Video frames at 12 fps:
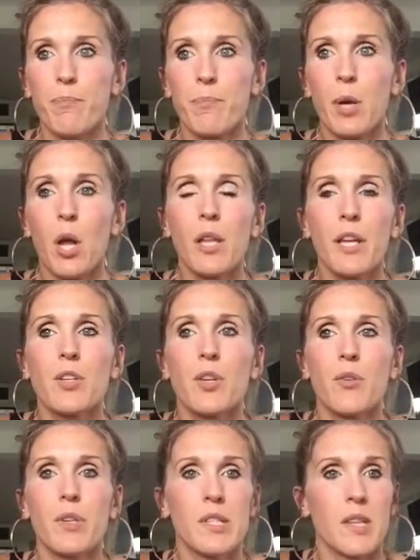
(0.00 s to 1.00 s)
But all I
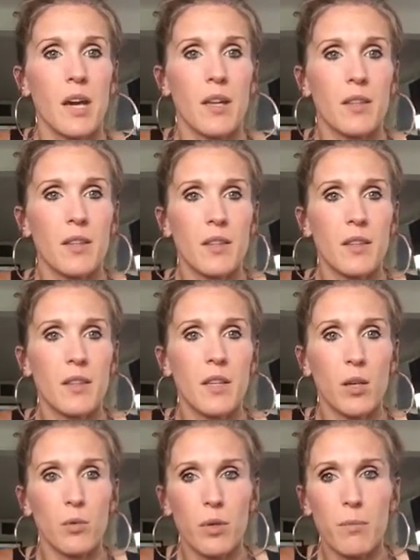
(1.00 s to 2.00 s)
know is that
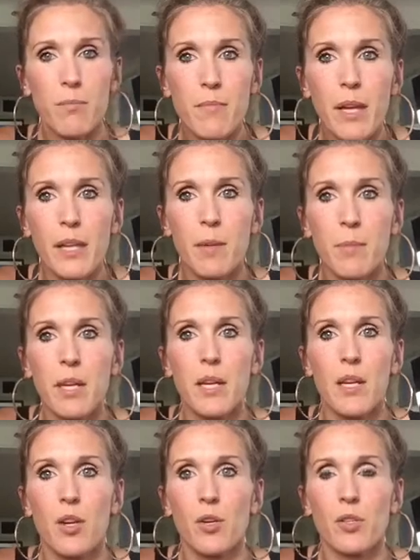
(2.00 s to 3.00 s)
there were many, many
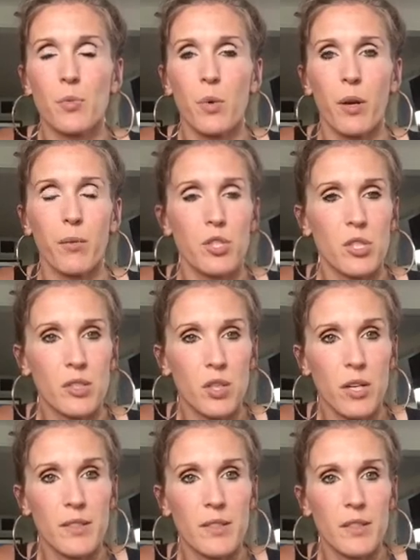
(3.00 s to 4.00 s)
years where I was just
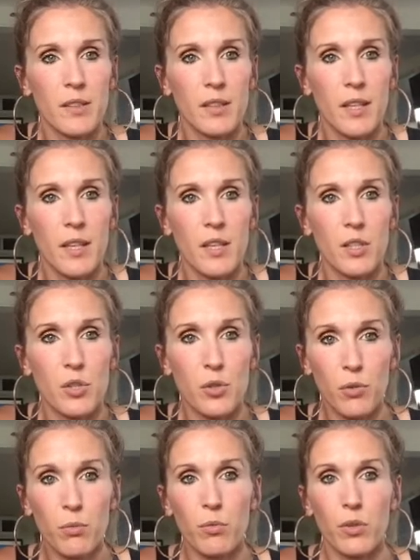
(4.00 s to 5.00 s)
constantly in
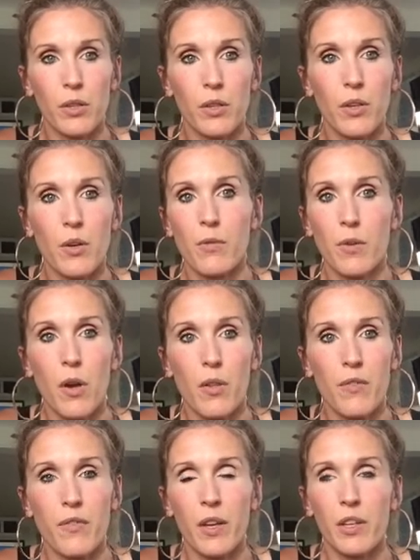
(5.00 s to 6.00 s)
turmoil over all
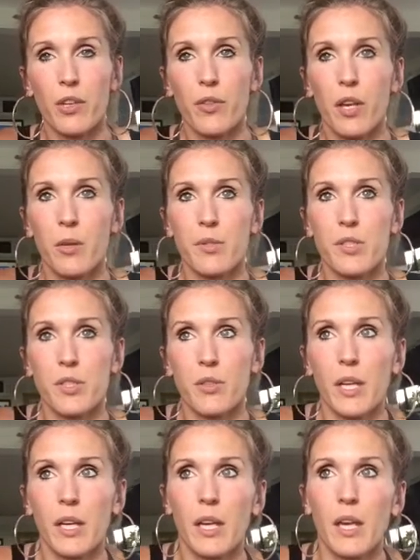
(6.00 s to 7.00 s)
the failure that I was
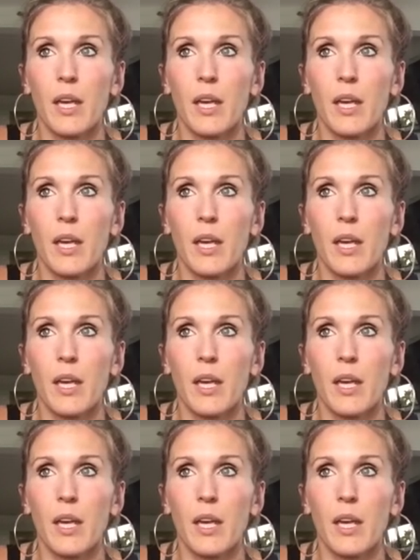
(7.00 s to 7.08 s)
doing.